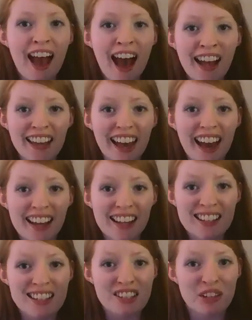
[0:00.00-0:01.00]
Hi
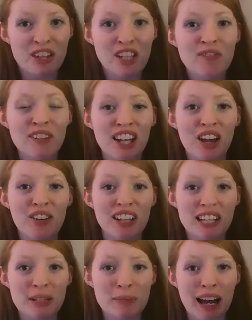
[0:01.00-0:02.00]
guys, so this video
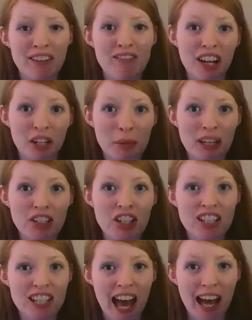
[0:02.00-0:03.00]
is my
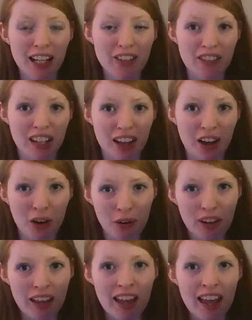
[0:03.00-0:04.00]
Vinylmation Tag
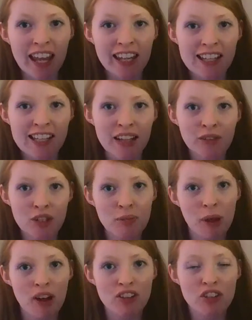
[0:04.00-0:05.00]
video. It is a
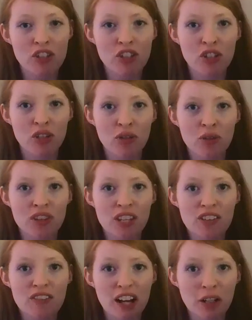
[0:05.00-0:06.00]
response to
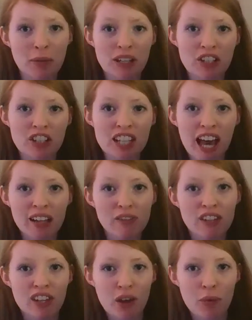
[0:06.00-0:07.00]
the Vinylmation
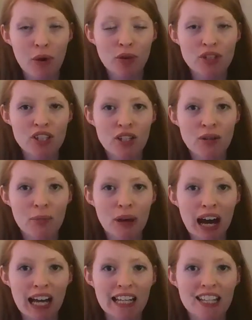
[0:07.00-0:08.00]
Tag video posted
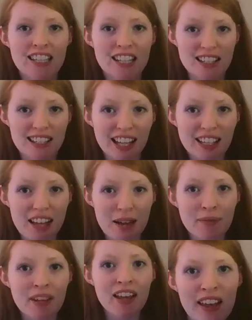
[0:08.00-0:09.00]
by
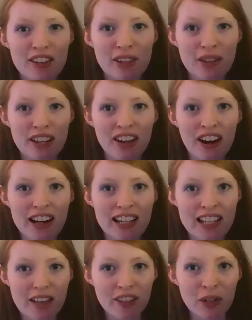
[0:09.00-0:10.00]
DisKingdom. So there are
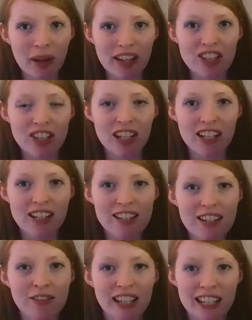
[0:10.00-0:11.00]
7
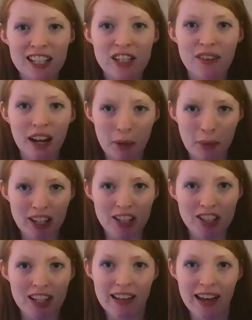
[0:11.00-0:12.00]
questions related to
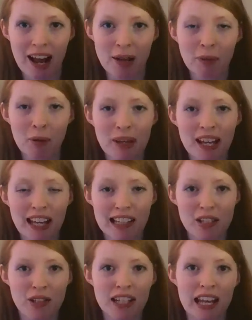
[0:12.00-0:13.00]
Vinylmation that I will be
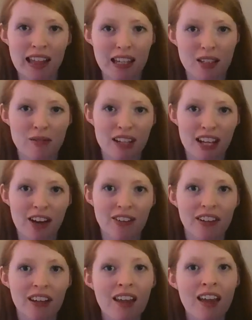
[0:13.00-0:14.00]
answering in this
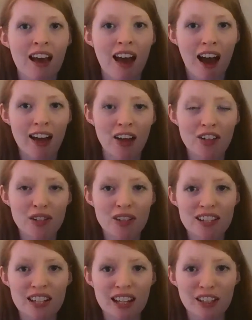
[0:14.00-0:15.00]
video. I also
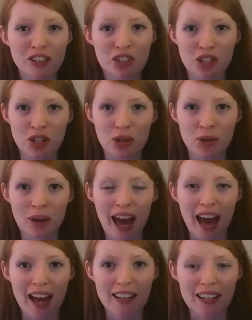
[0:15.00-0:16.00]
decided to
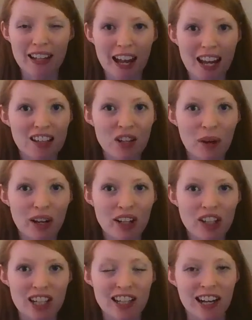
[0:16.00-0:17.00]
add an 8th
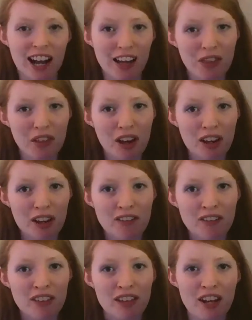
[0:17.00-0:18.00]
question that I
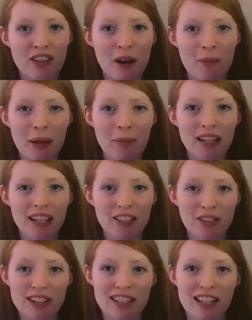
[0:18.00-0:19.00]
thought might be
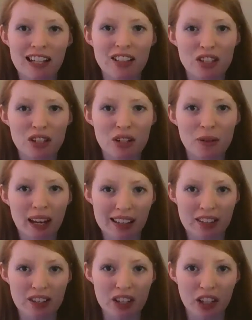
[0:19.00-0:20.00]
interesting to
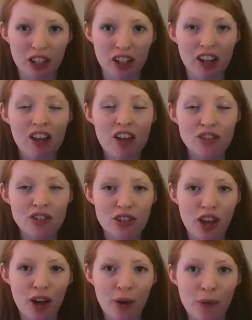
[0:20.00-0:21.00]
answer.
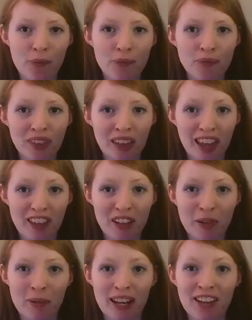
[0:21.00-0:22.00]
So if
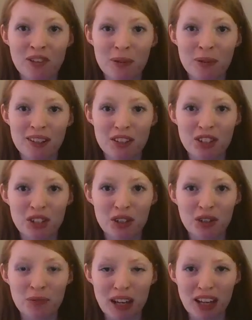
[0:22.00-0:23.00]
anybody else wants
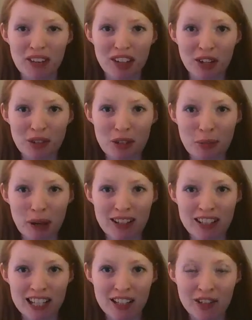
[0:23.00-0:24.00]
to make a video
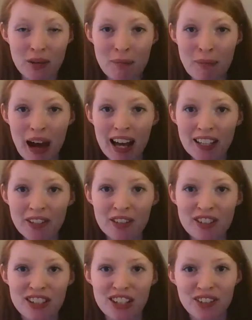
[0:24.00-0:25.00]
response either to mine
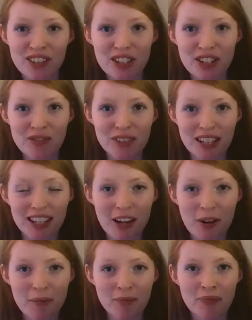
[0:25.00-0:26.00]
or to the original
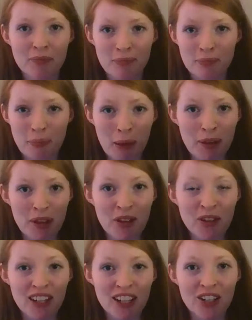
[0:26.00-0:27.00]
video, maybe
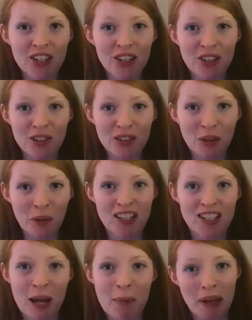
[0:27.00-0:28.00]
you could include the
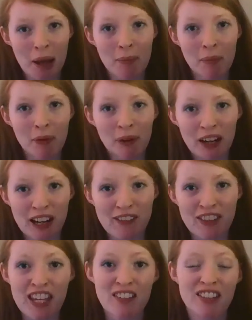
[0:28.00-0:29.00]
question I made up or
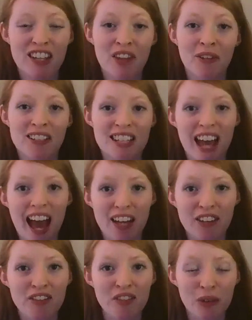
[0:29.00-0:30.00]
even think of another one to
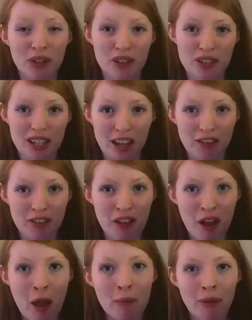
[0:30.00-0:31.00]
add for yourself.
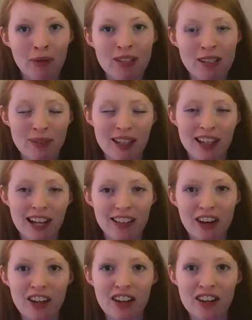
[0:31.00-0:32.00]
But it was something that I
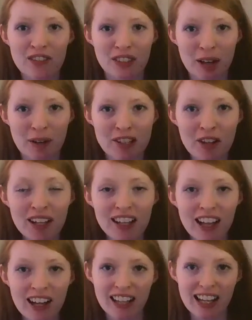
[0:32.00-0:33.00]
thought of when I was going
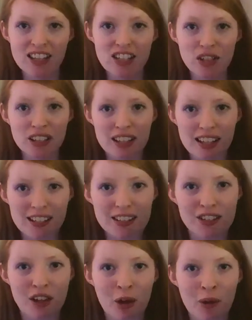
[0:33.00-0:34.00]
along and answering
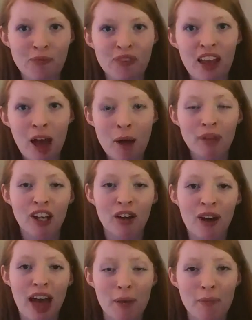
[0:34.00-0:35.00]
these. So I'm going to
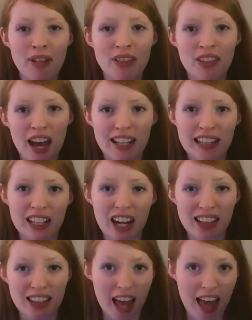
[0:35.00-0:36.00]
go ahead and put that in there
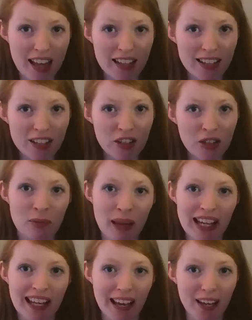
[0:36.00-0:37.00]
at the end to
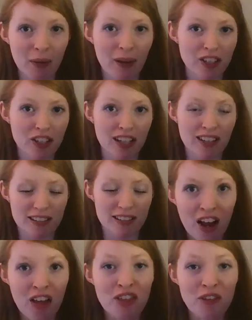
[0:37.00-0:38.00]
make 8 questions.